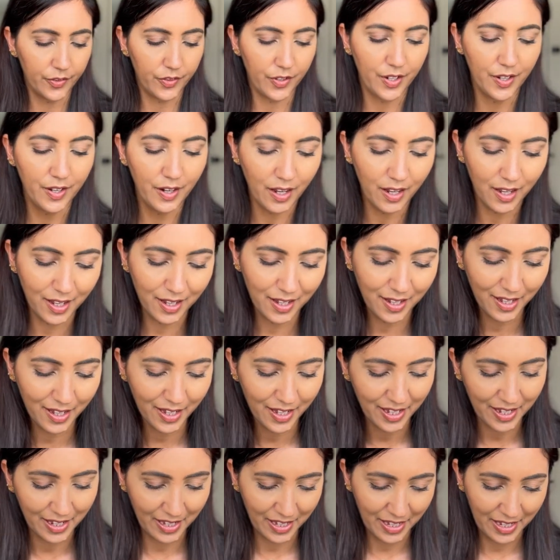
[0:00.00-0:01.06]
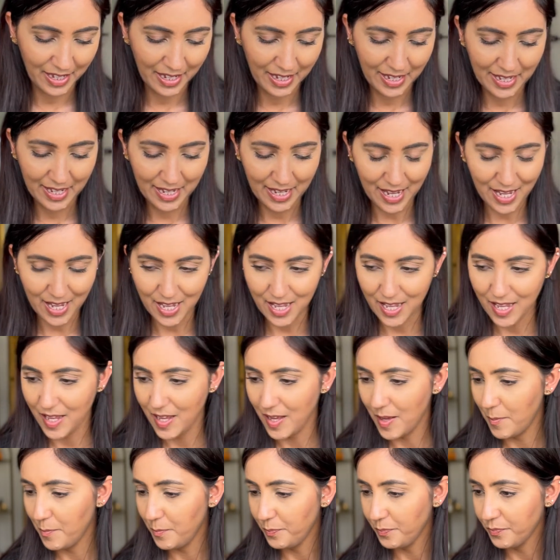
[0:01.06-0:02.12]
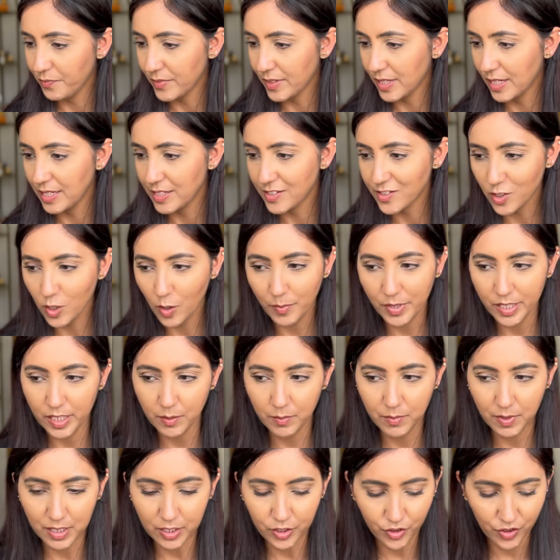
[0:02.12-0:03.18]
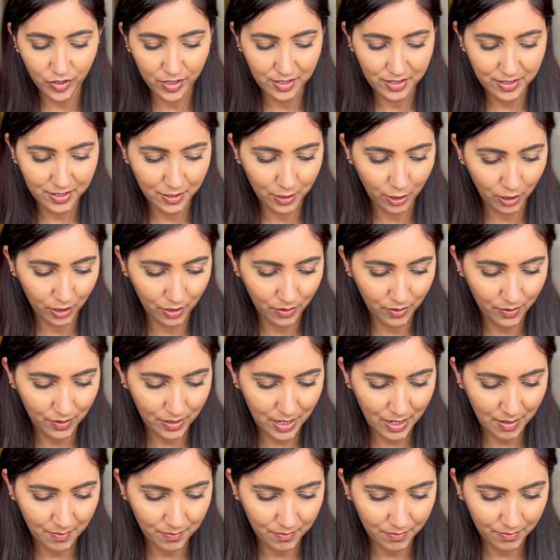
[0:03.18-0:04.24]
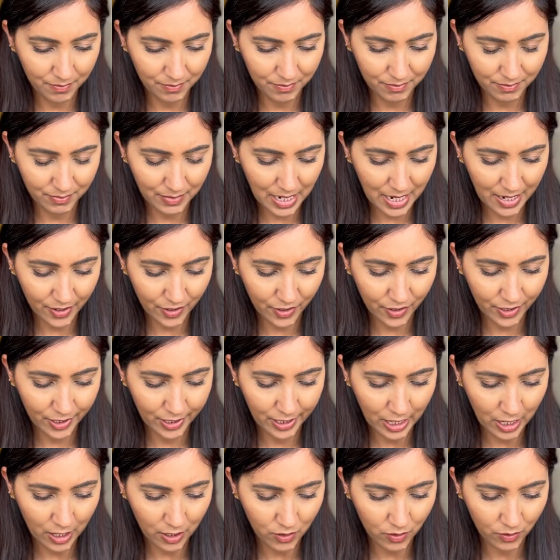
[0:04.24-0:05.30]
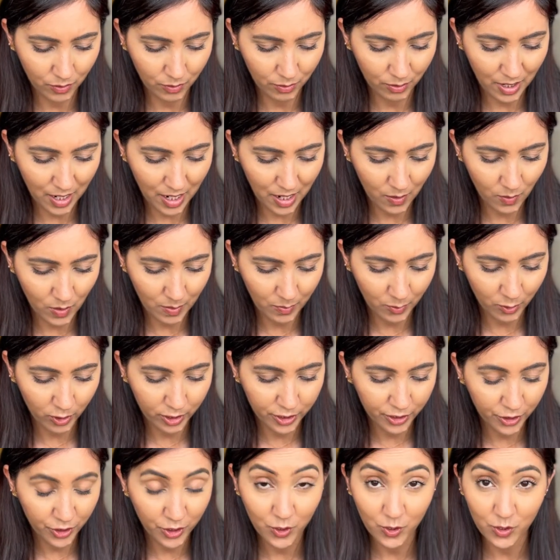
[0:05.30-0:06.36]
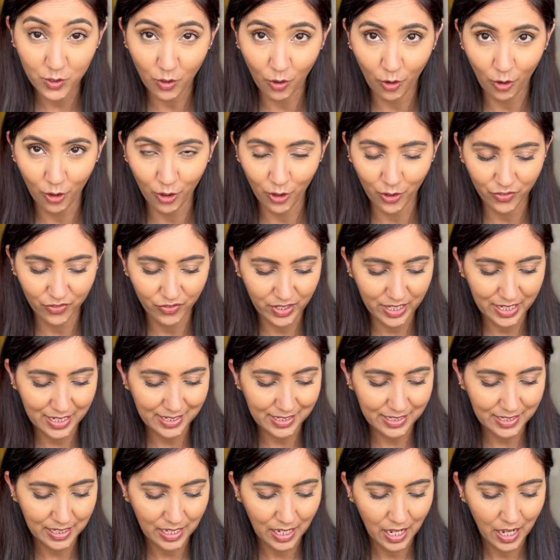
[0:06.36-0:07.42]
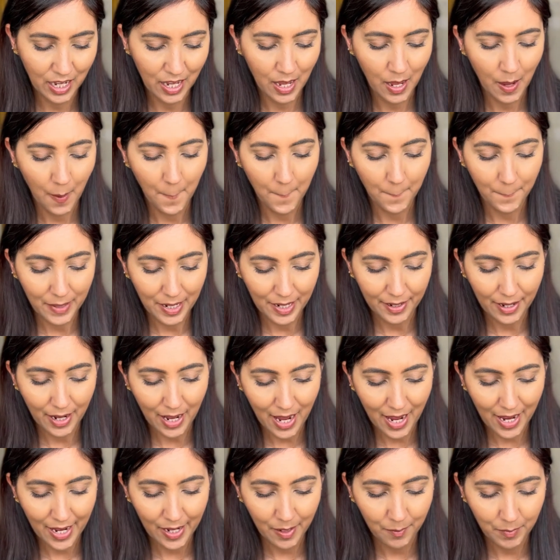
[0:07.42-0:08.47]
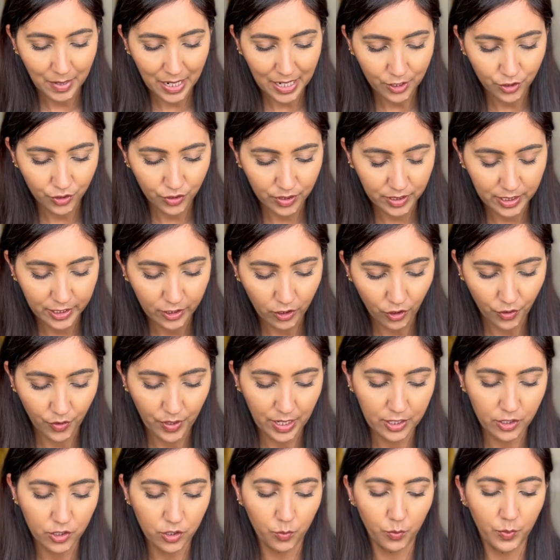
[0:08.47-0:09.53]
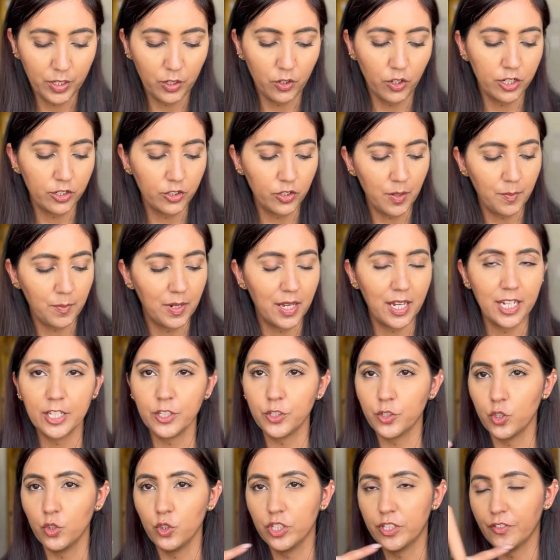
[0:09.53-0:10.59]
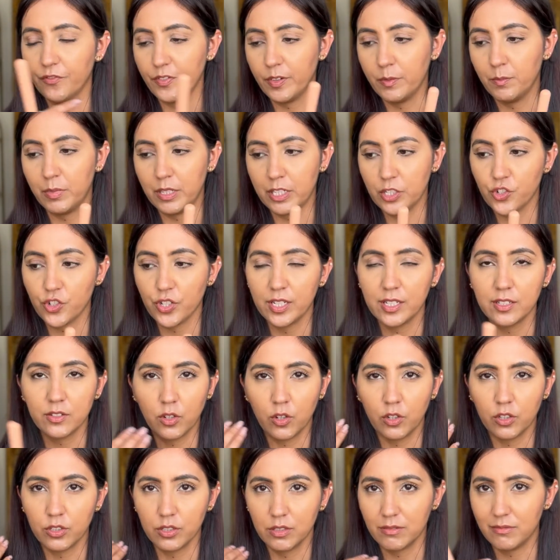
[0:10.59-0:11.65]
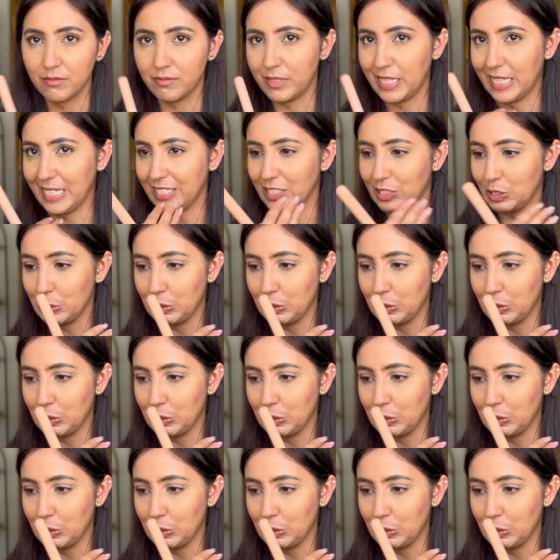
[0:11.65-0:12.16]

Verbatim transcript: there are um so many blushes so um I don't know how I'm going to use all of these but I am actually all right so we're going to apply two different blushes on like